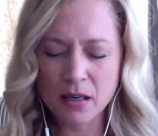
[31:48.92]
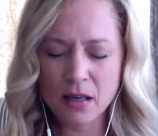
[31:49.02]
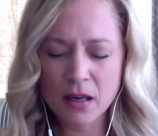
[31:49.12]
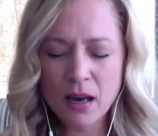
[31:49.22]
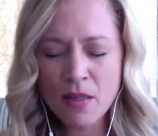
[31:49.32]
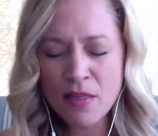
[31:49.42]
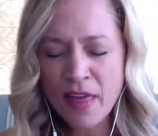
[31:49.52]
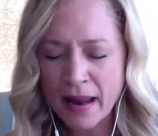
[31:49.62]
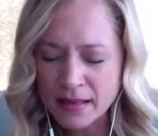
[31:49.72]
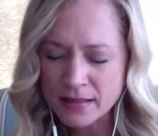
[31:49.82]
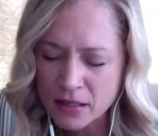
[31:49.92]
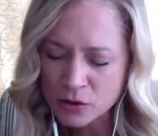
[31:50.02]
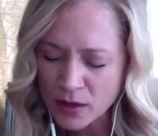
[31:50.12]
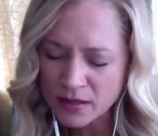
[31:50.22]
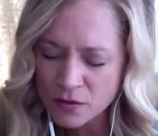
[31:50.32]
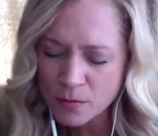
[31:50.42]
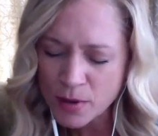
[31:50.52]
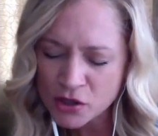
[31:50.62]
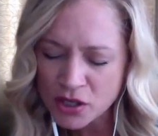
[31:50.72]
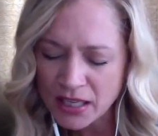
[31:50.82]
And that is the
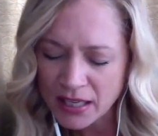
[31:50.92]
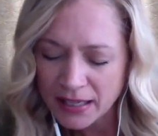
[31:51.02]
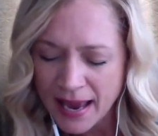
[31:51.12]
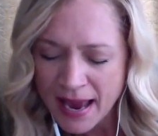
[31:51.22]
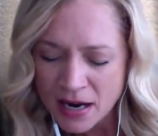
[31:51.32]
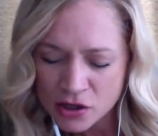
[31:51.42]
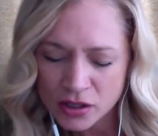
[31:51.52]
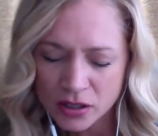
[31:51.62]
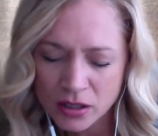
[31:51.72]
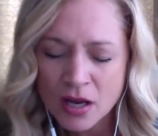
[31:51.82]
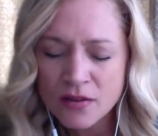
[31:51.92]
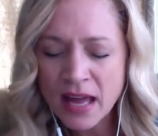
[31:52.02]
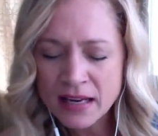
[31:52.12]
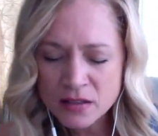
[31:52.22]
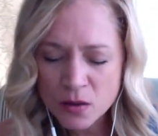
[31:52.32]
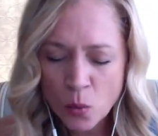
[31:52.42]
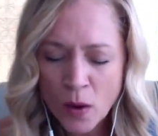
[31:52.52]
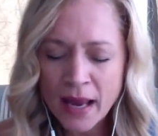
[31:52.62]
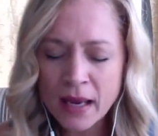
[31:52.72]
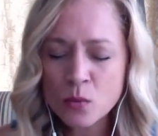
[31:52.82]
transformation in action. That is the
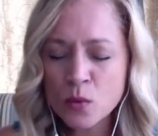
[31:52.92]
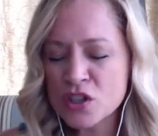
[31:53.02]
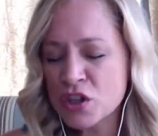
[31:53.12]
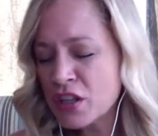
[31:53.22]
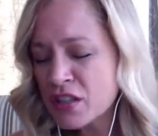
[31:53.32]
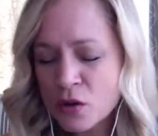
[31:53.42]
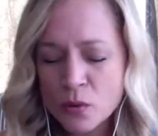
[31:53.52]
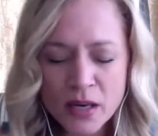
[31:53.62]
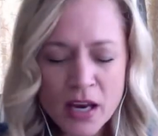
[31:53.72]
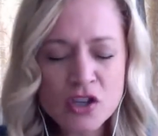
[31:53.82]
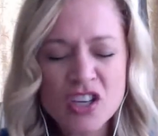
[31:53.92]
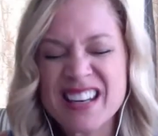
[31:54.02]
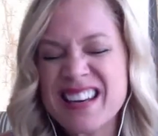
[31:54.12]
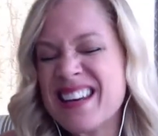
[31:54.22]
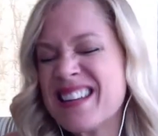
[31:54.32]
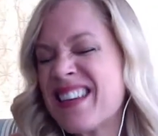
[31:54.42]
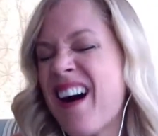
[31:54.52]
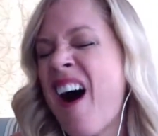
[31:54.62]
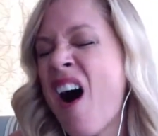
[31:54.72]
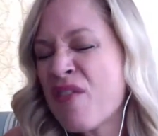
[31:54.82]
way in which this creation is
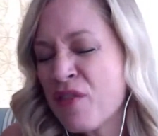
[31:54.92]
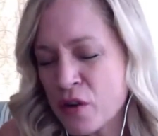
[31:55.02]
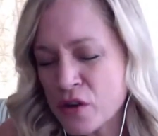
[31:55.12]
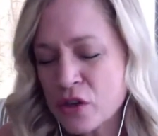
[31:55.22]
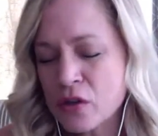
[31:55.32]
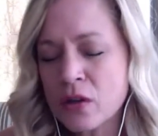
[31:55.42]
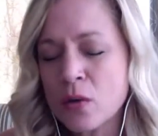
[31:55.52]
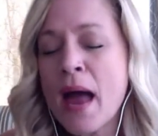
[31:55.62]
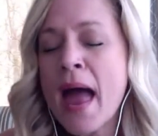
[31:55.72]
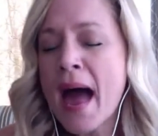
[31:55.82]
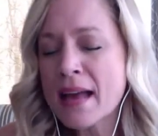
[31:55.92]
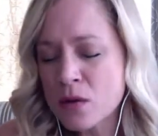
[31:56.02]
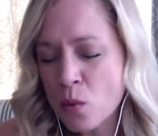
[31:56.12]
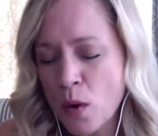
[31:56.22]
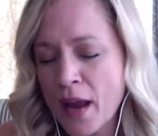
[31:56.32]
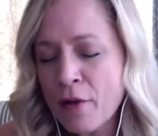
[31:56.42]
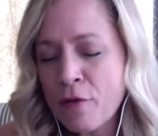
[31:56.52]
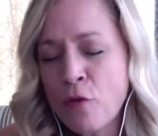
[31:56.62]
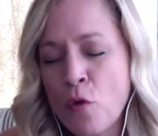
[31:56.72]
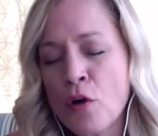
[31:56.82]
offered to you as a way
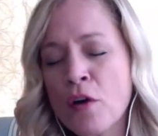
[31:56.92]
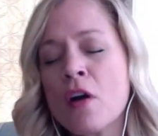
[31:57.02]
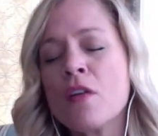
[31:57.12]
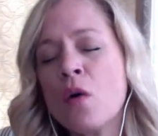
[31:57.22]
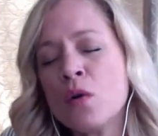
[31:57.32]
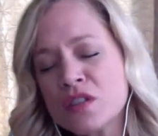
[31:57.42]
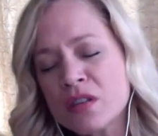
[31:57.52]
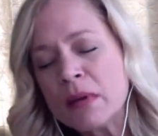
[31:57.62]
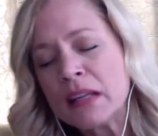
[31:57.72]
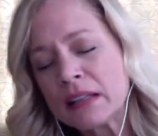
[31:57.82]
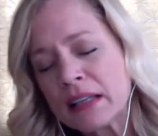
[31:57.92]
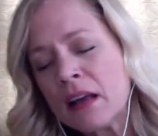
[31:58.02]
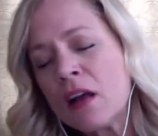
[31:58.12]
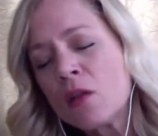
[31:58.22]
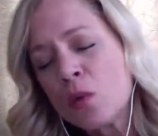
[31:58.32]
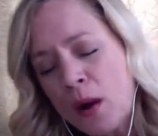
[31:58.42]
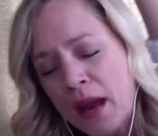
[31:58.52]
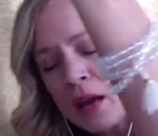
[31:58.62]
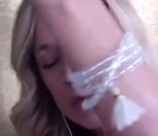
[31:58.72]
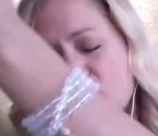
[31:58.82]
for ultimately the way
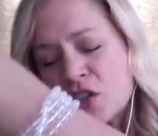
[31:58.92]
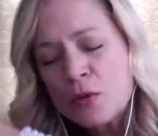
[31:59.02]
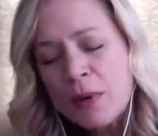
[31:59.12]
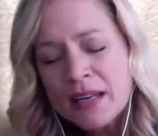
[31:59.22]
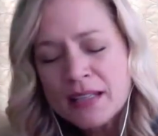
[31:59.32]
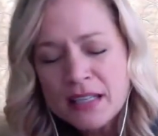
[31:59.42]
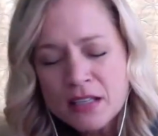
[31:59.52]
in which humanity is